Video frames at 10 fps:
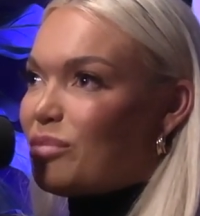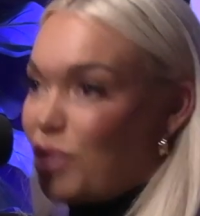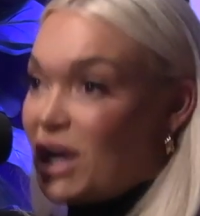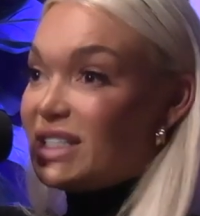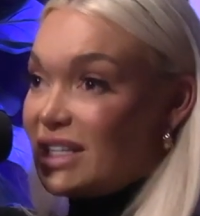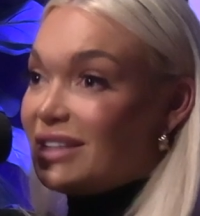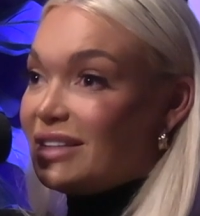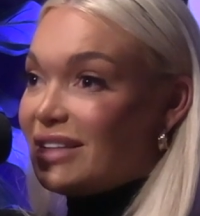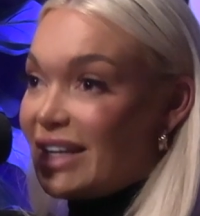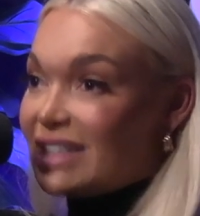
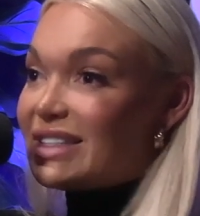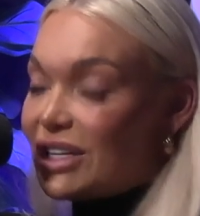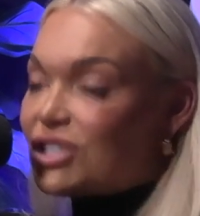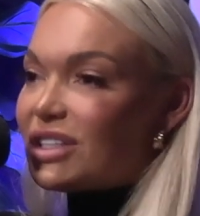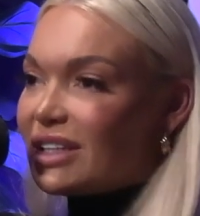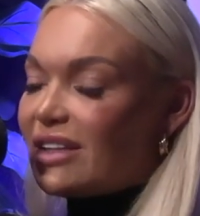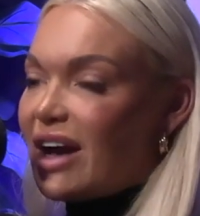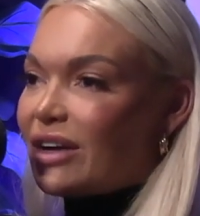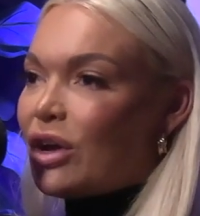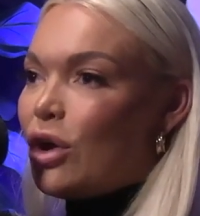branding. Like essentially
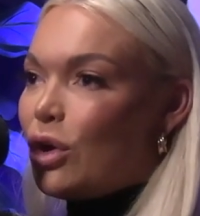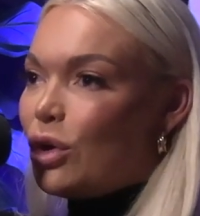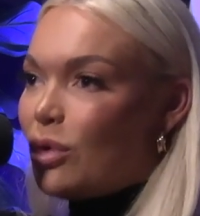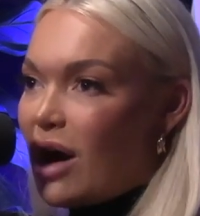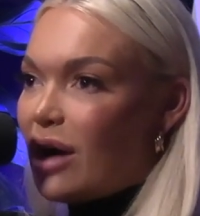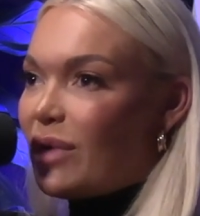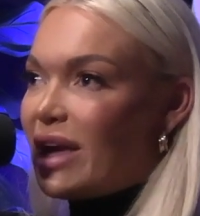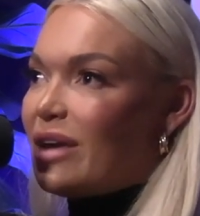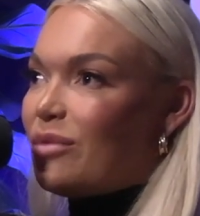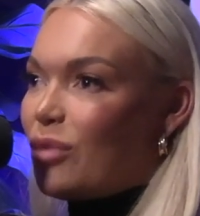like, who are
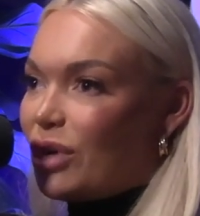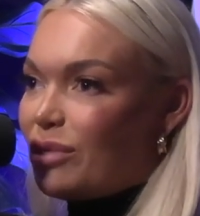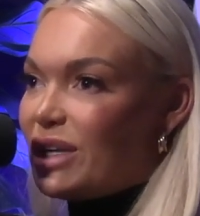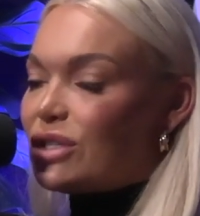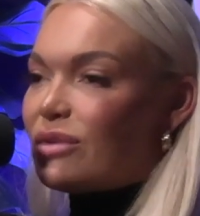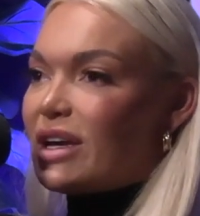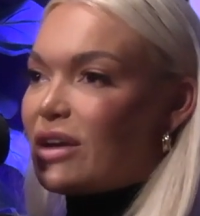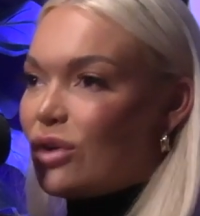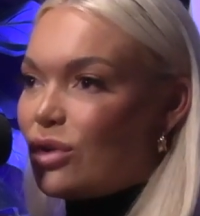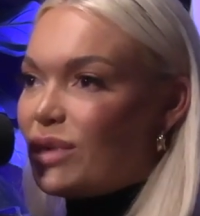we? What are we
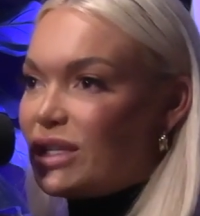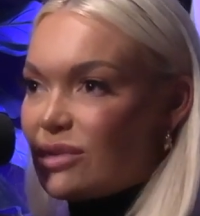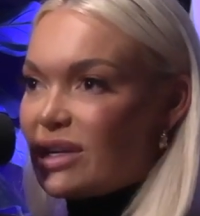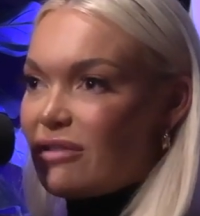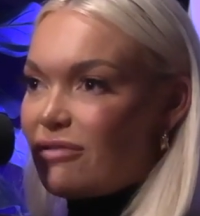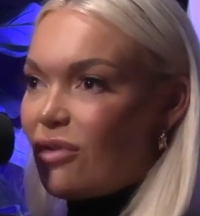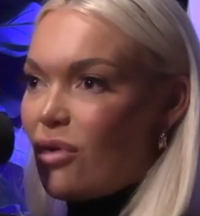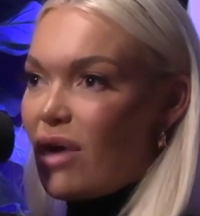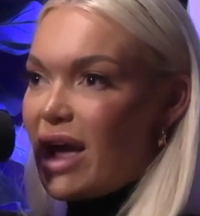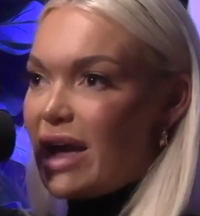doing? Who are we doing it
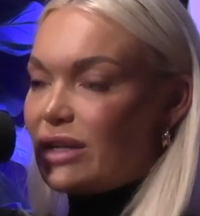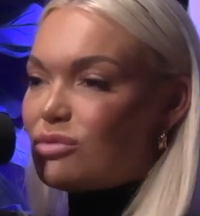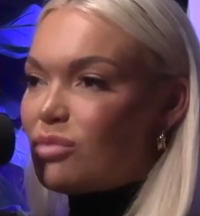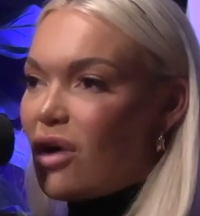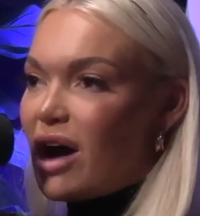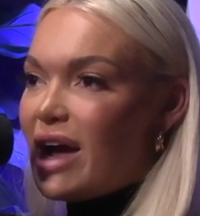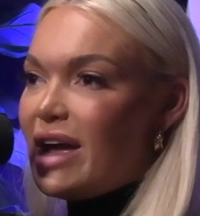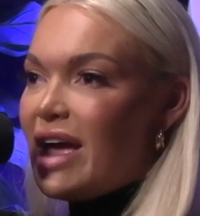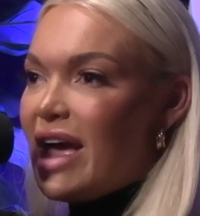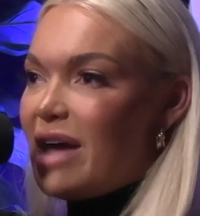for? And
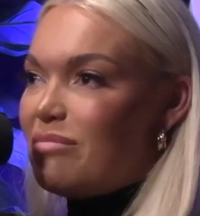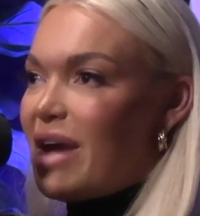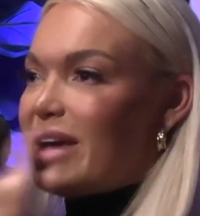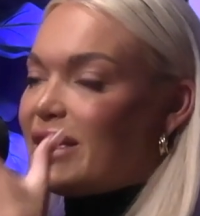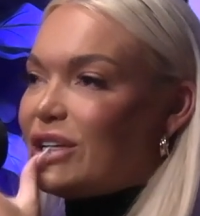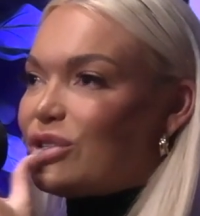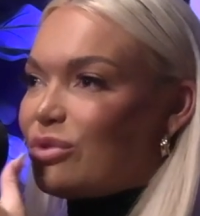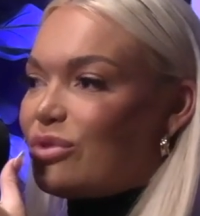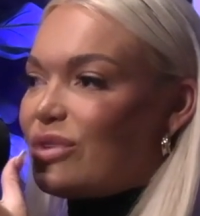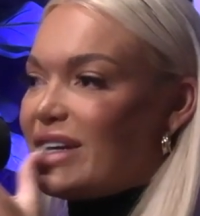why? And making
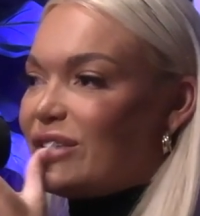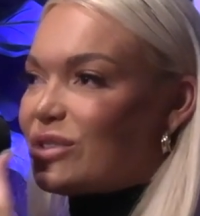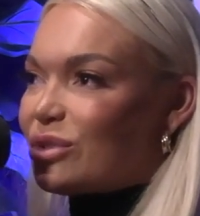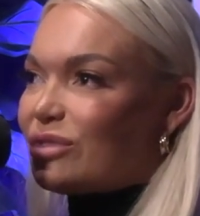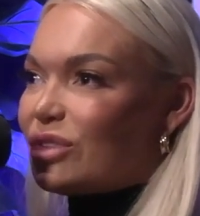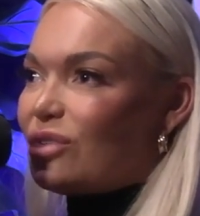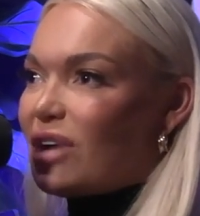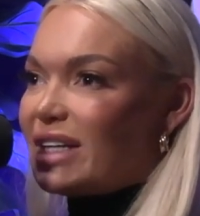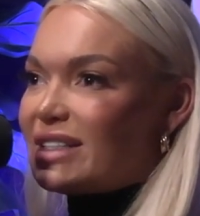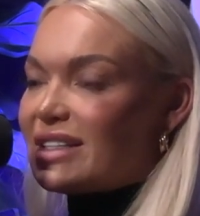sure it sort of
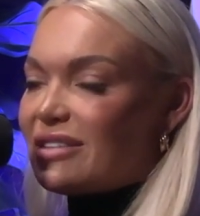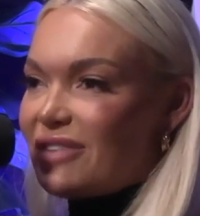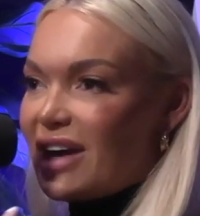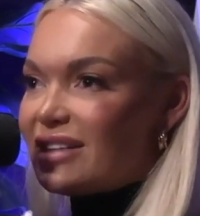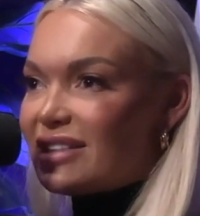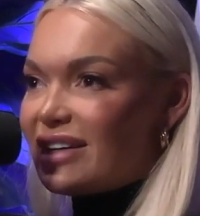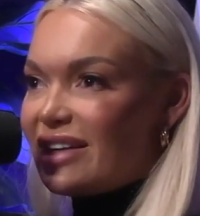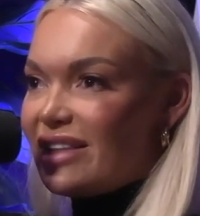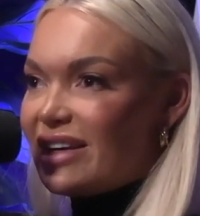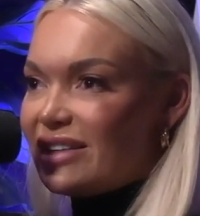aligned to the
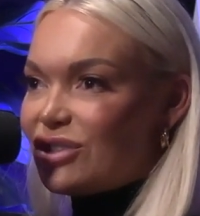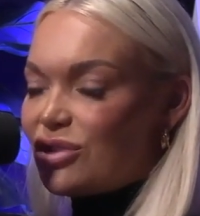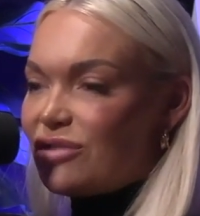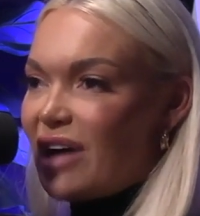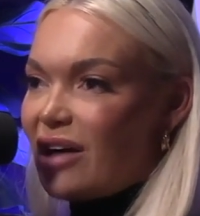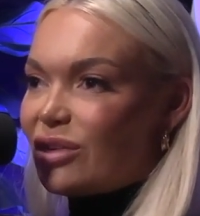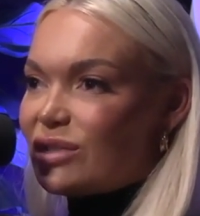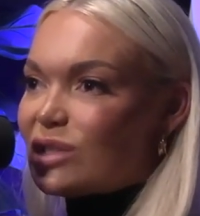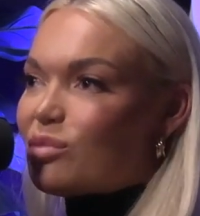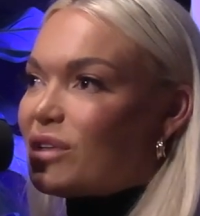founder and their true
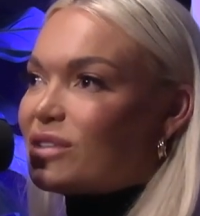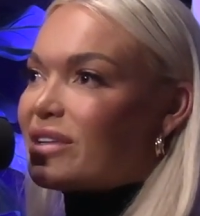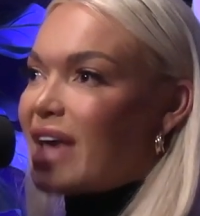values, as well as